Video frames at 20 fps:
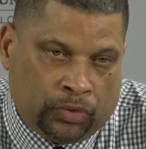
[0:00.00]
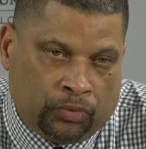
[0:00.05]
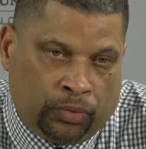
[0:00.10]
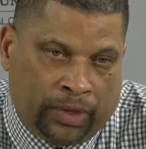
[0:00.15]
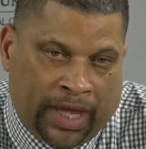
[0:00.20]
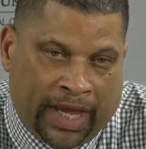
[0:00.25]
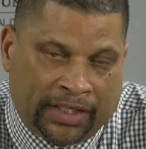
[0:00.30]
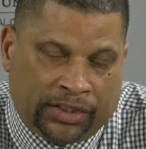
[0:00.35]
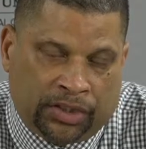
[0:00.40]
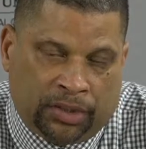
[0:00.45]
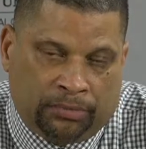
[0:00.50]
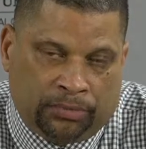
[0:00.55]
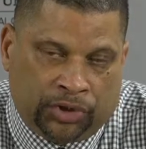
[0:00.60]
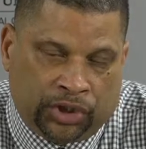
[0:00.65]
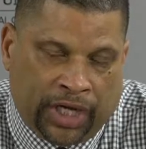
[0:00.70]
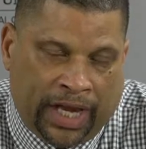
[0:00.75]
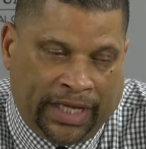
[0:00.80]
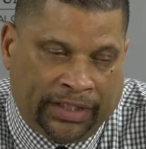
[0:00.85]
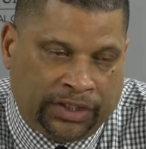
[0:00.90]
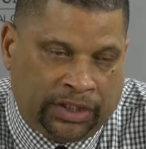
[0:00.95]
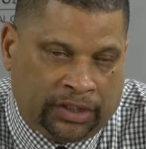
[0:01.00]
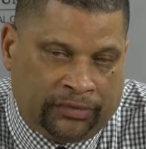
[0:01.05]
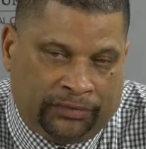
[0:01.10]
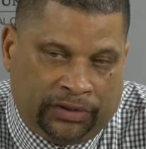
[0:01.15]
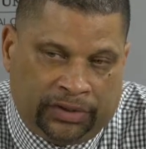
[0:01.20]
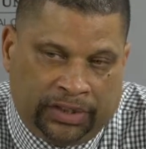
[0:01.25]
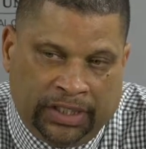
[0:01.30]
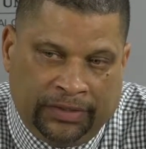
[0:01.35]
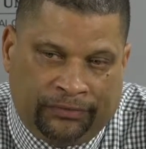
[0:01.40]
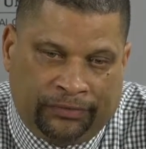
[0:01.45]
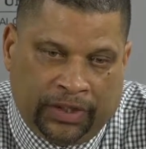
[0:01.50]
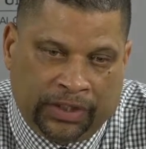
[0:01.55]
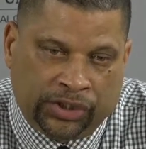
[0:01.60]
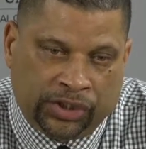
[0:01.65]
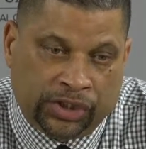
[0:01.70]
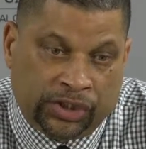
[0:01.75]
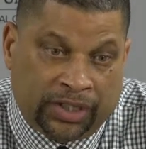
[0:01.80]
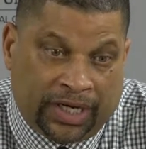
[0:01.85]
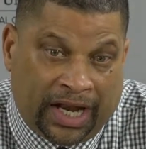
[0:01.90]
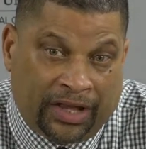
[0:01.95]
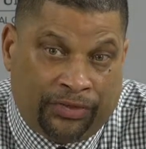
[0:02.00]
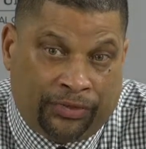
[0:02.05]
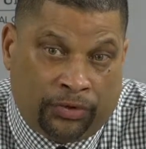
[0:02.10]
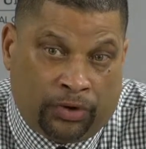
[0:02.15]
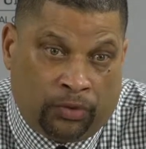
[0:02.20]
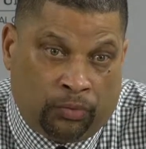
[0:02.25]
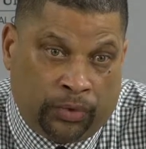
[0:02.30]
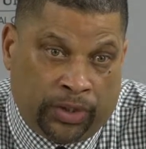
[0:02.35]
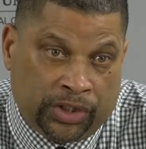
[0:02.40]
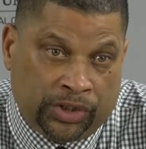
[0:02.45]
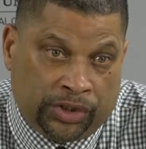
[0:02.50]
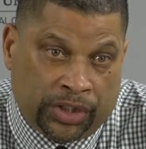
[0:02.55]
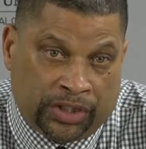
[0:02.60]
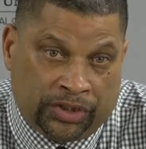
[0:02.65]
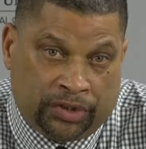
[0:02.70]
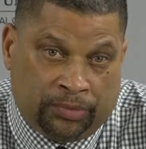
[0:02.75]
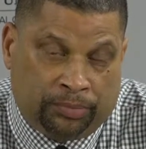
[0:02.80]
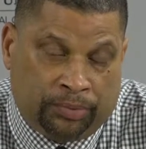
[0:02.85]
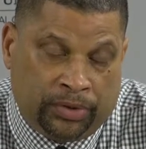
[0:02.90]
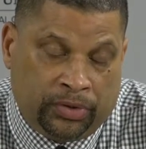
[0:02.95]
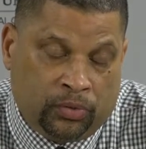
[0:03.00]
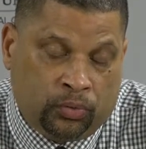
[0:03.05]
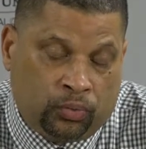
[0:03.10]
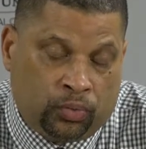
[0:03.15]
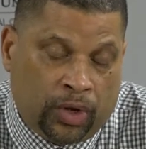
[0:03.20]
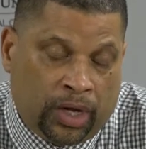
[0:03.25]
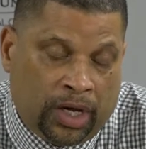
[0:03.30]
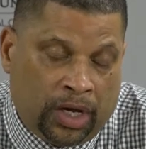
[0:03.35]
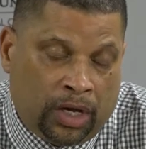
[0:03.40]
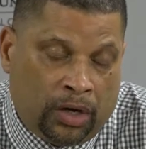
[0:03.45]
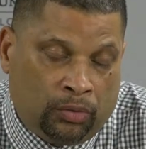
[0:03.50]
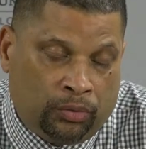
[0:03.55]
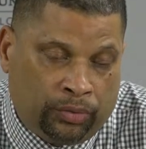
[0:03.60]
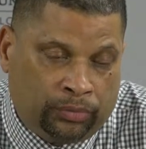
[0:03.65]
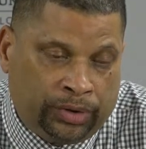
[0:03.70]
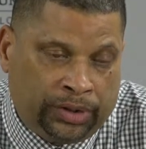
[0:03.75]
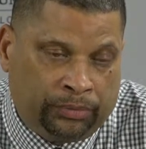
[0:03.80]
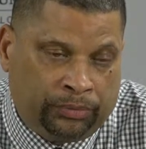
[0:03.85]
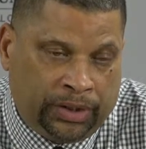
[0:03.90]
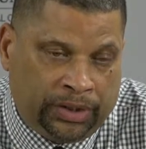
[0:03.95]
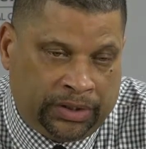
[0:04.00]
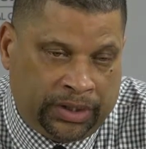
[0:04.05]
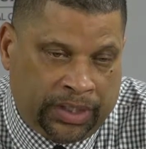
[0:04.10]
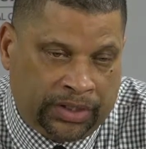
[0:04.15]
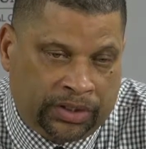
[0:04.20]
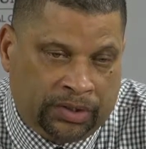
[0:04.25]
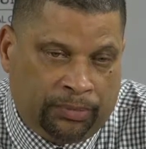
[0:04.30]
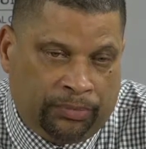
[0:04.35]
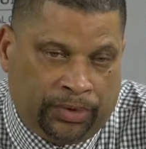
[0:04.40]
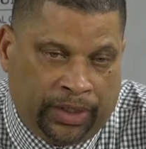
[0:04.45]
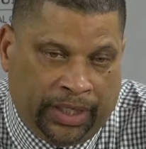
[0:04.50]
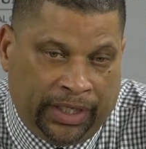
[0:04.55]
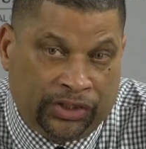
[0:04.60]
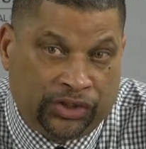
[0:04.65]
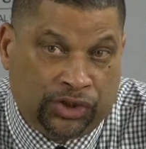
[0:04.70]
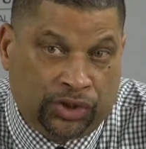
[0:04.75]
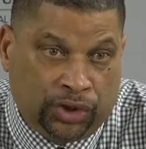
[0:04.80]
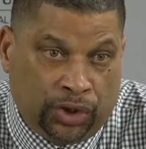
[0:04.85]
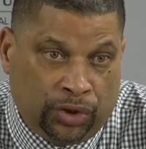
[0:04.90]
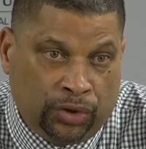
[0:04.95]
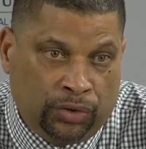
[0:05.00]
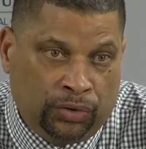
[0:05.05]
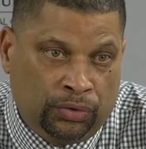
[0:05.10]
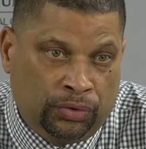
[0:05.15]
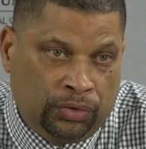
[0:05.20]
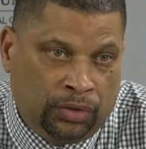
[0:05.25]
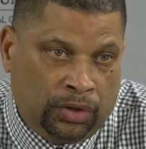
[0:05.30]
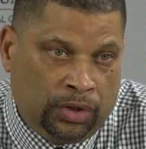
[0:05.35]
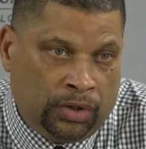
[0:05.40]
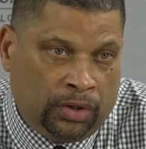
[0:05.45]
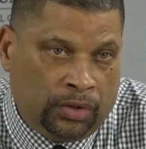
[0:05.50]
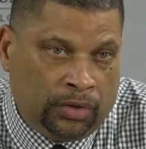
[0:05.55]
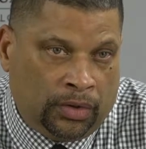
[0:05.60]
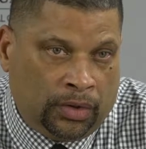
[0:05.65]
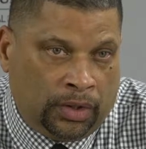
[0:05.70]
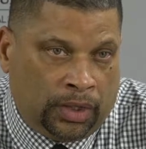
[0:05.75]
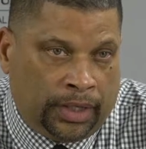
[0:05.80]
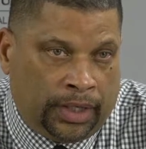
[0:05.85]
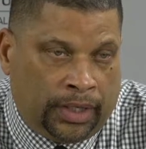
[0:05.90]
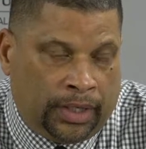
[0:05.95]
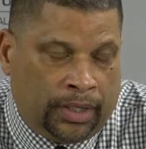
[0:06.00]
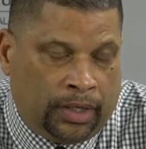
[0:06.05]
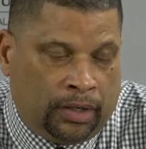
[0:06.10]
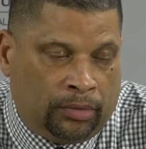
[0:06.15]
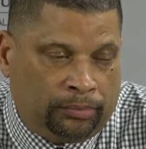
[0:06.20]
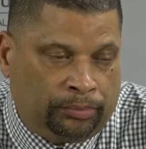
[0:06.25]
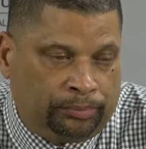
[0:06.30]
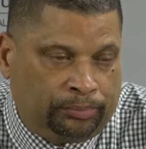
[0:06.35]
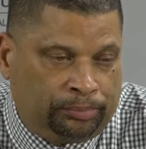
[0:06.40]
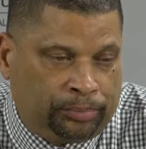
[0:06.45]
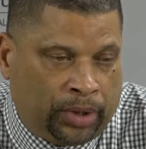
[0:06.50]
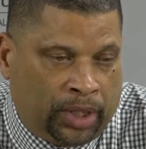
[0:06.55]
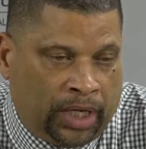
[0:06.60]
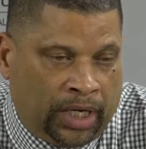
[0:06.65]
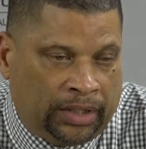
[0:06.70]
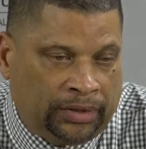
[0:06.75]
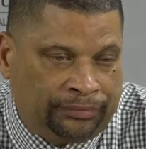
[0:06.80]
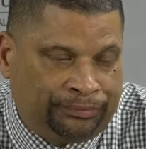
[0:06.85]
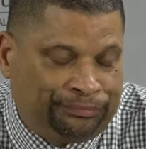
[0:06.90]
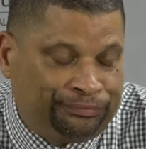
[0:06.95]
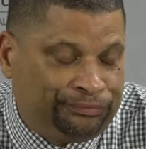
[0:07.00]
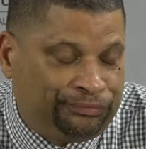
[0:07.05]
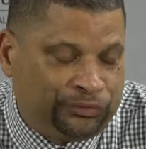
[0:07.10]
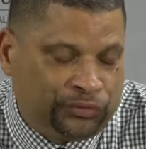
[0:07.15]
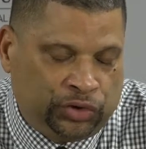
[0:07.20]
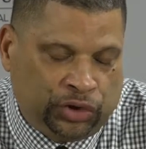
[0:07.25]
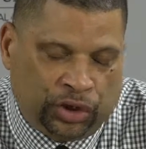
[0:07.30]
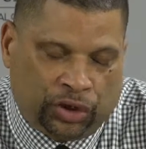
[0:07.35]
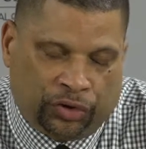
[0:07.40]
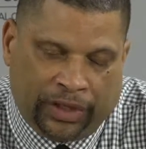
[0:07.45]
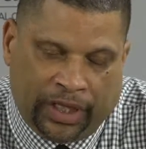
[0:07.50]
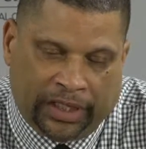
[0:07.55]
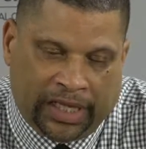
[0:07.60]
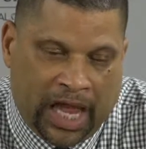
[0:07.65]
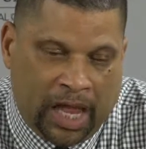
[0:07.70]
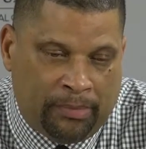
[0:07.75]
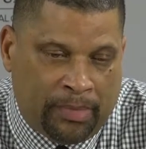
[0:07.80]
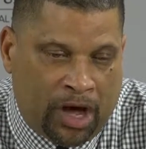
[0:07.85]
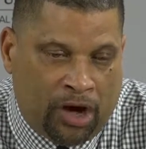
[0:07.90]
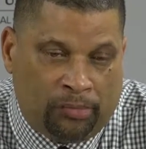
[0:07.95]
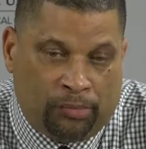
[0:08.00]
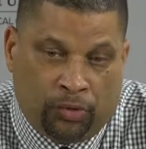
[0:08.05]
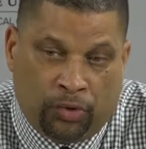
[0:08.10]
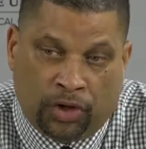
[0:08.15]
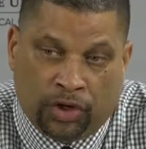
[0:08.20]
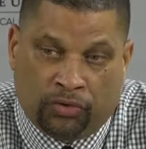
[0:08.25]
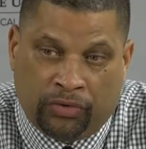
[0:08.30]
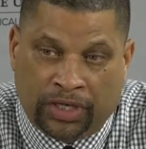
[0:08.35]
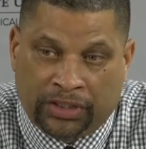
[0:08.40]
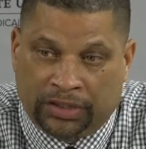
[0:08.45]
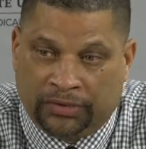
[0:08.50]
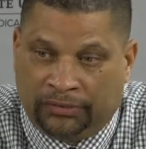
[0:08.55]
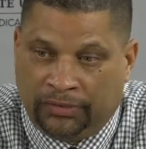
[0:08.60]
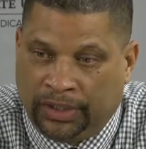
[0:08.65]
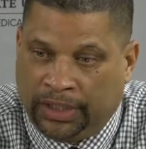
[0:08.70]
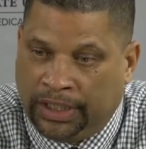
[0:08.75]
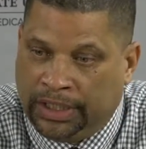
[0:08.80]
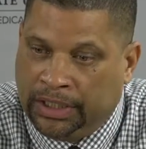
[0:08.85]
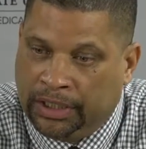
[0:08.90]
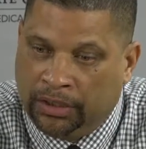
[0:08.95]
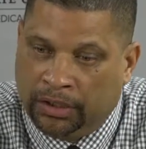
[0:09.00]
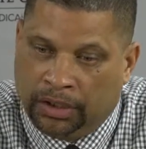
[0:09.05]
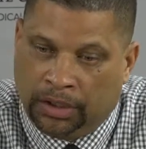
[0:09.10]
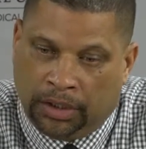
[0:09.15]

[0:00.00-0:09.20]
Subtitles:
We had some changing of the defenses that I thought we adjusted pretty well. We did some things new. But, you know, they came out more aggressively.